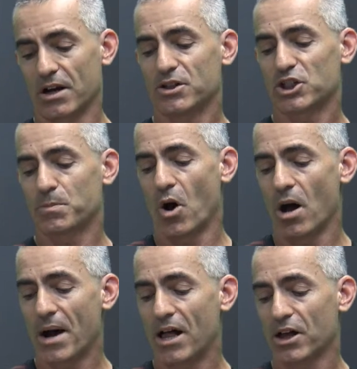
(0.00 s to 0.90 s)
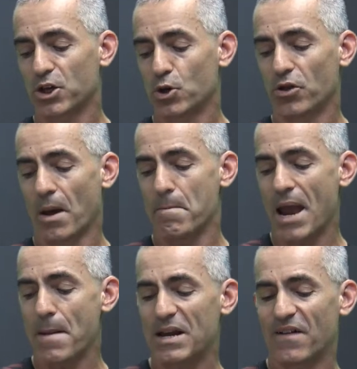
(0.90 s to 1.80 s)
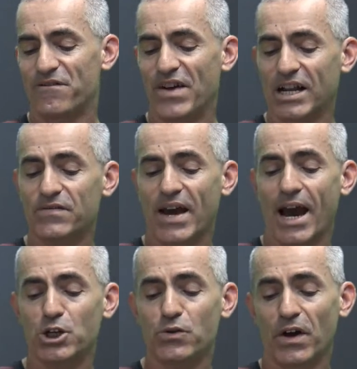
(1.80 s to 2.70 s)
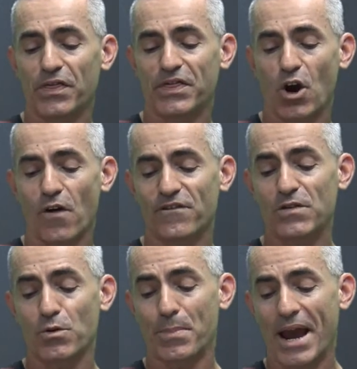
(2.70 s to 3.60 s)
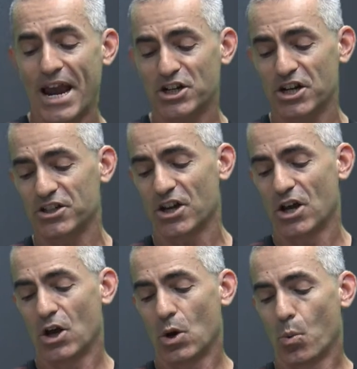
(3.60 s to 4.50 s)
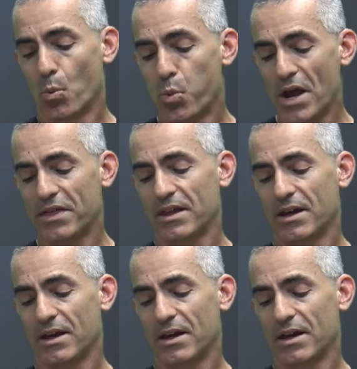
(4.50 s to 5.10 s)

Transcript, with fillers: small molecule that may be an effective adjuvant therapy for patients with